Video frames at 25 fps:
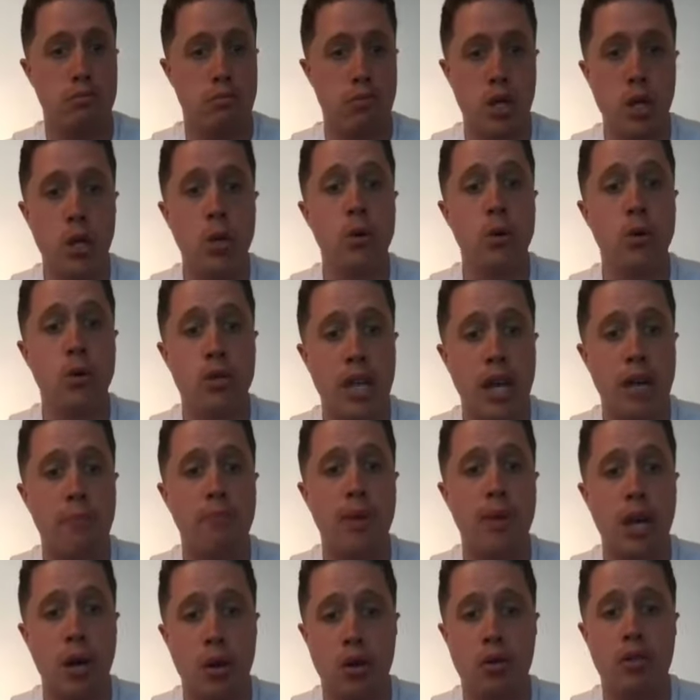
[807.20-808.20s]
use a
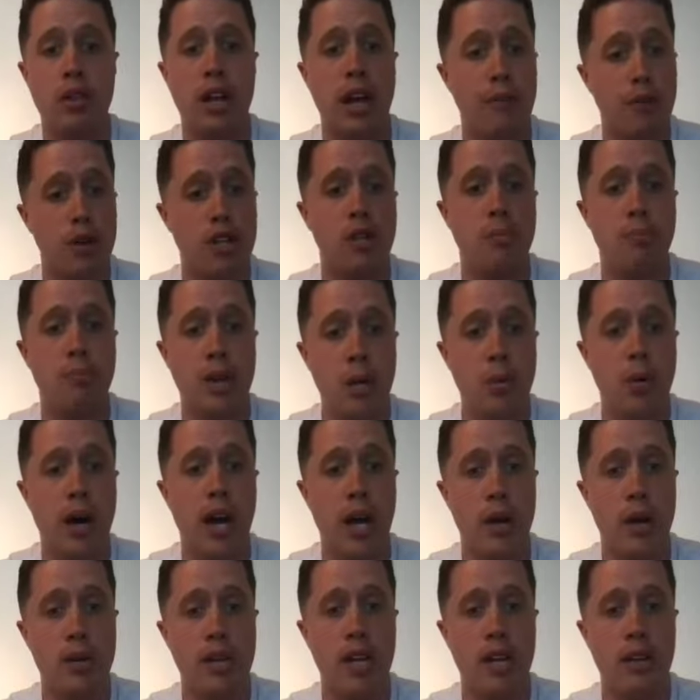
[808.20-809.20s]
B or leverage a
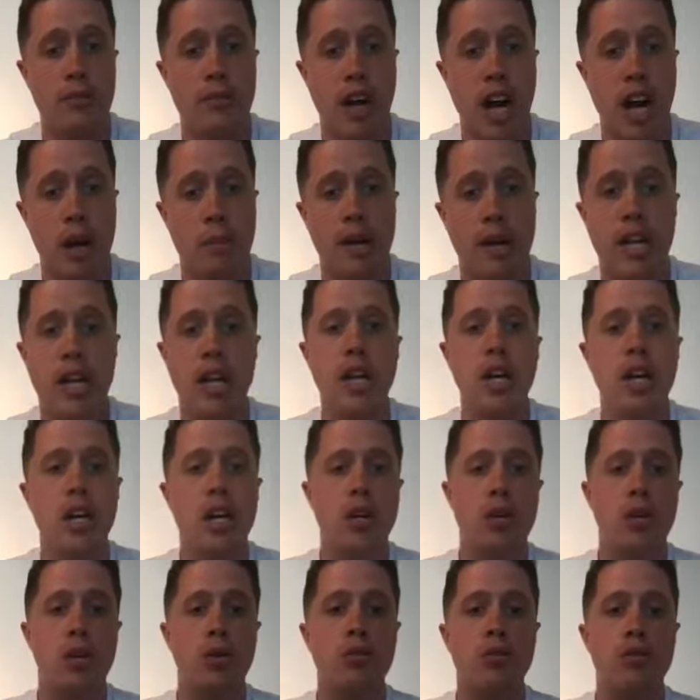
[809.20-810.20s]
BYOD environment
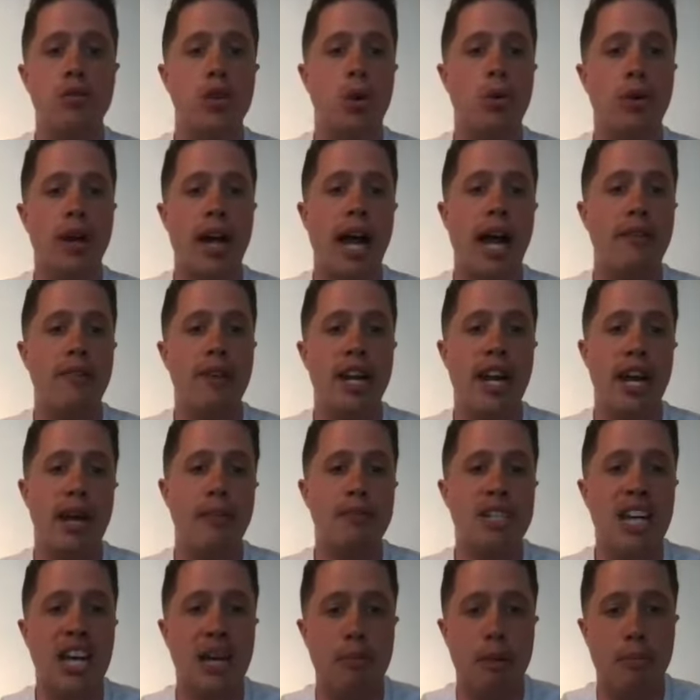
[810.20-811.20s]
who don't have an
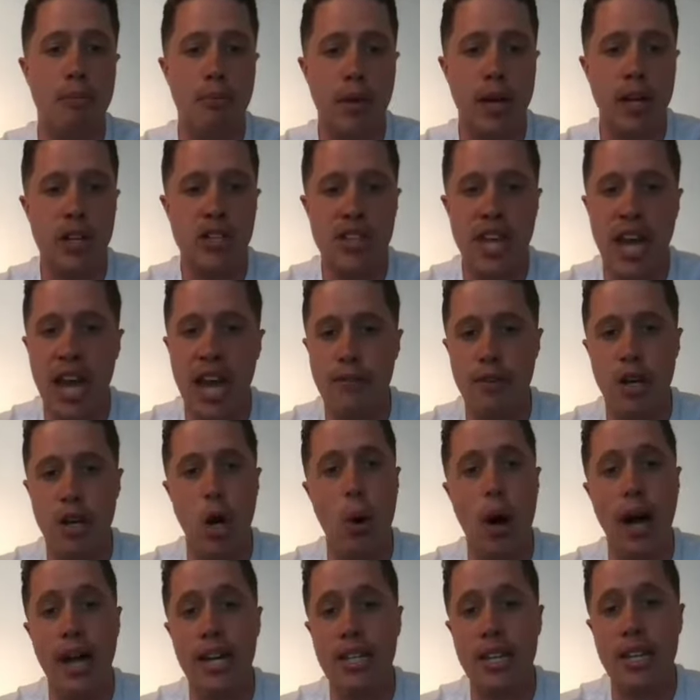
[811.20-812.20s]
MDM in place. They have
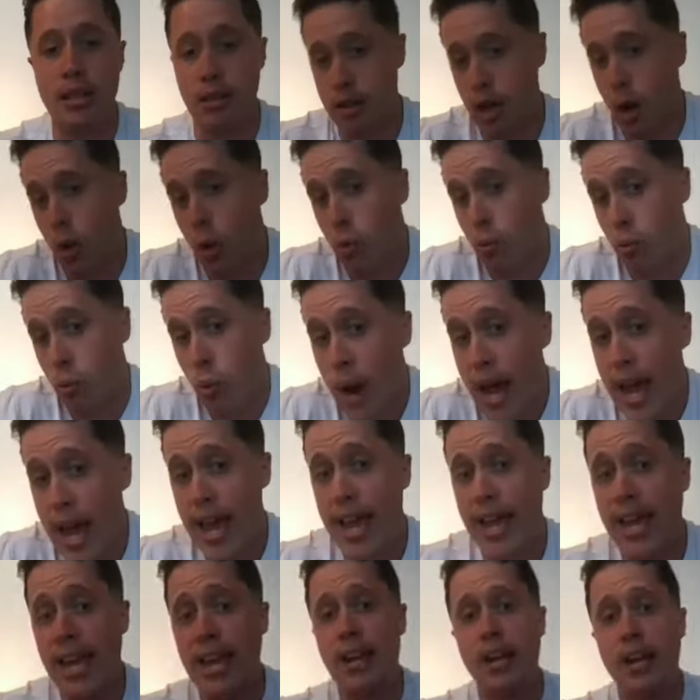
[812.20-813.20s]
no idea, no
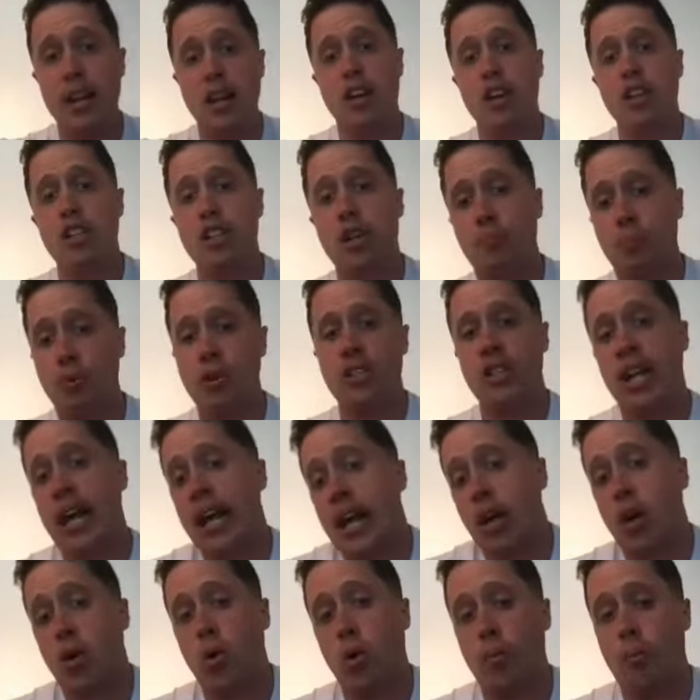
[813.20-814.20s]
way to
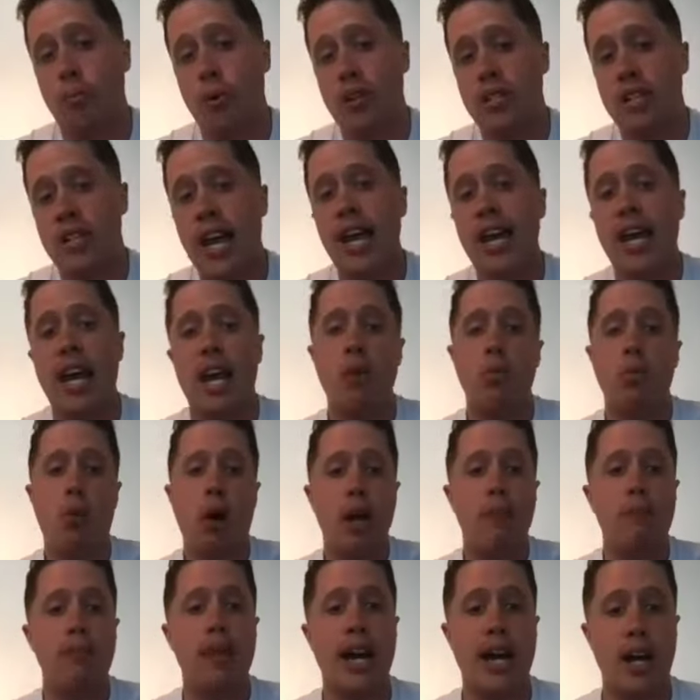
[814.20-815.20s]
protect corporate data and
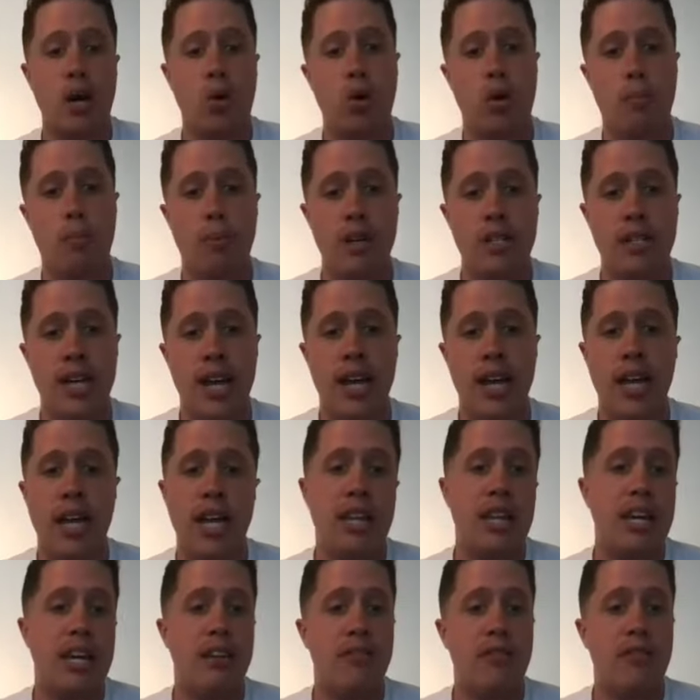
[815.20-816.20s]
wipe that corporate data
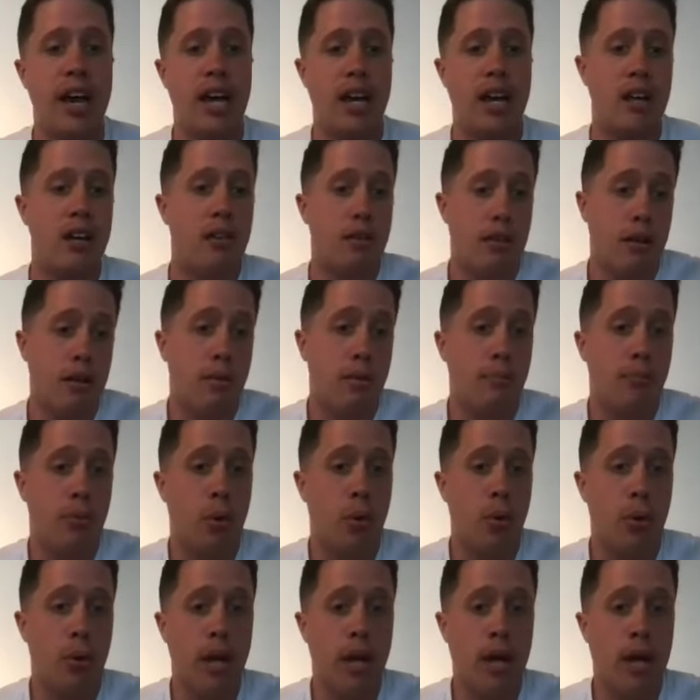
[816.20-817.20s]
in the event an, an
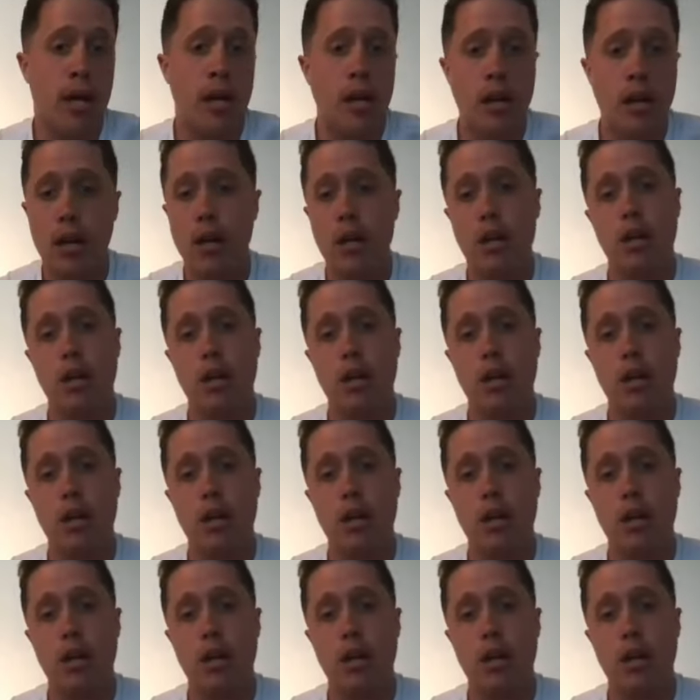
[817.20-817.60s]
employee